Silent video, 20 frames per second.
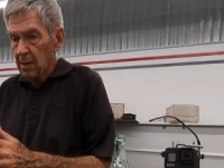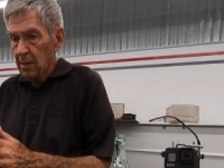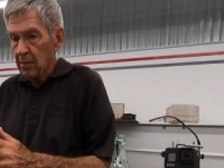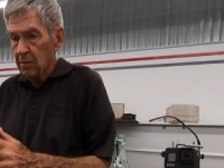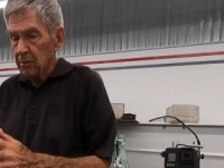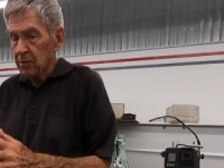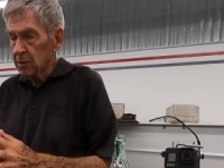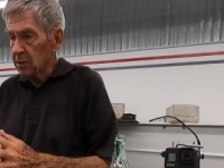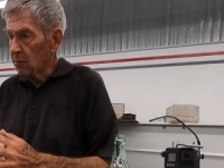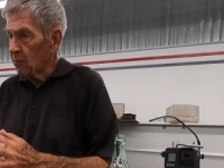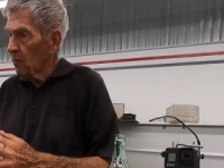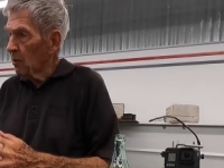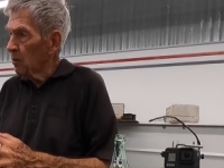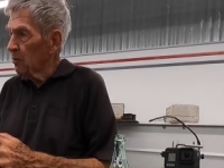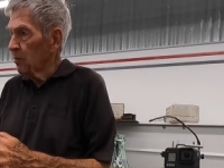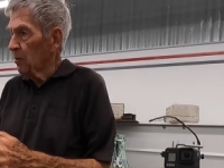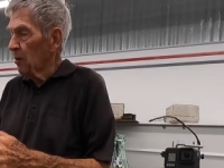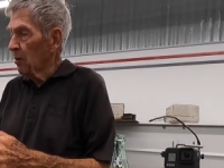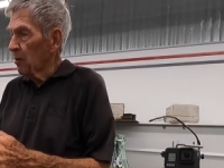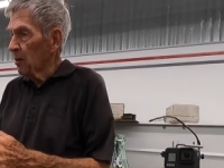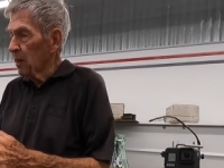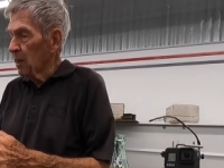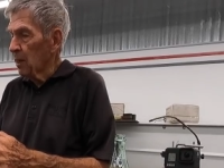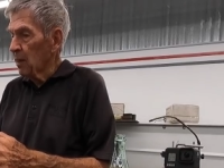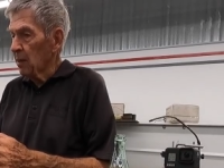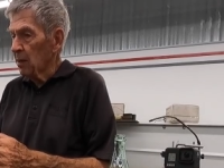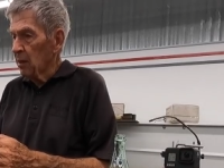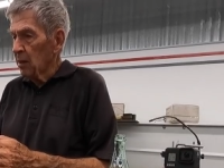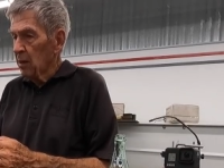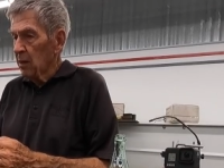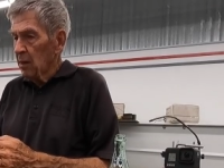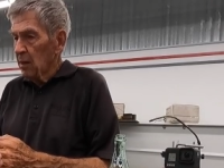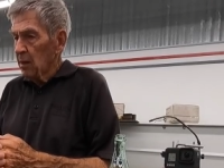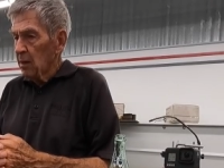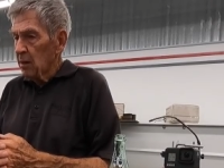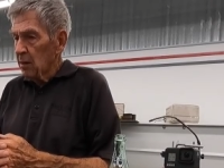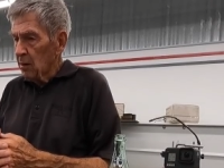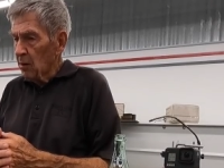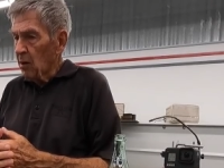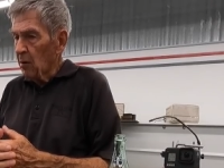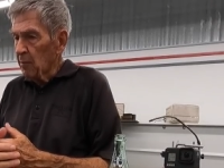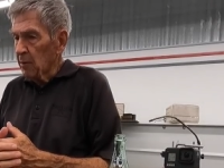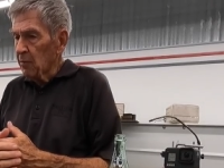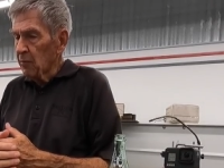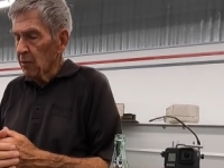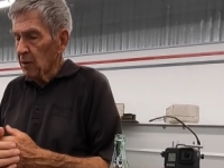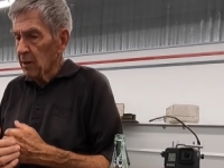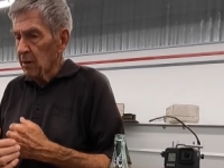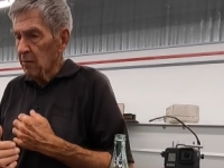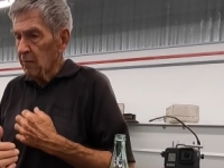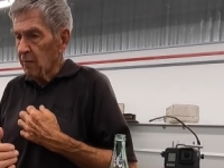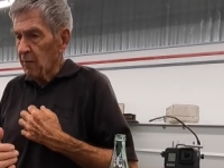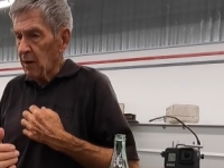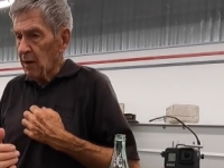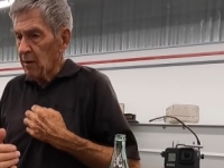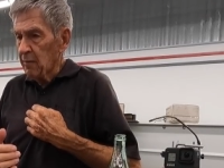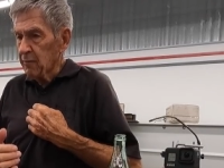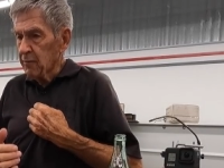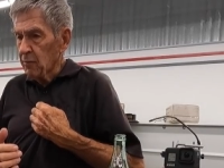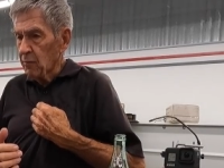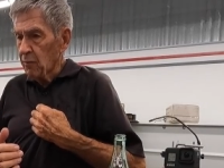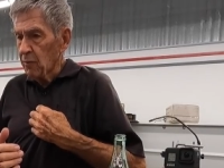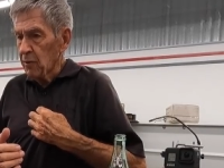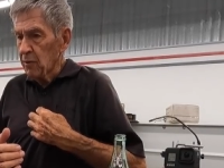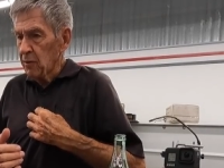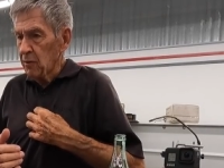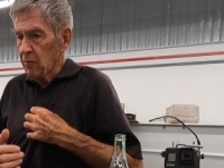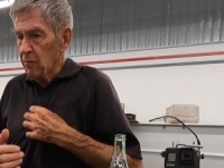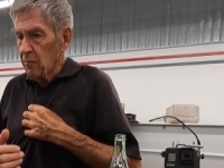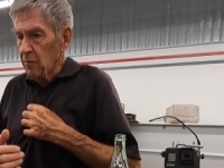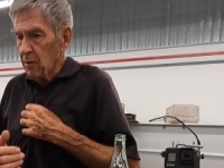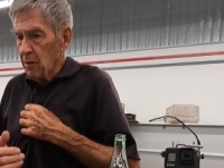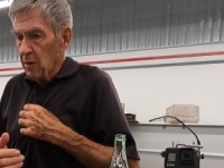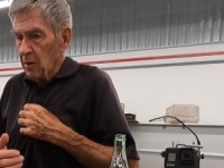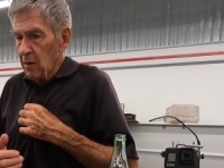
And you're saying, well, you are now. No, I mean really involved, to where you,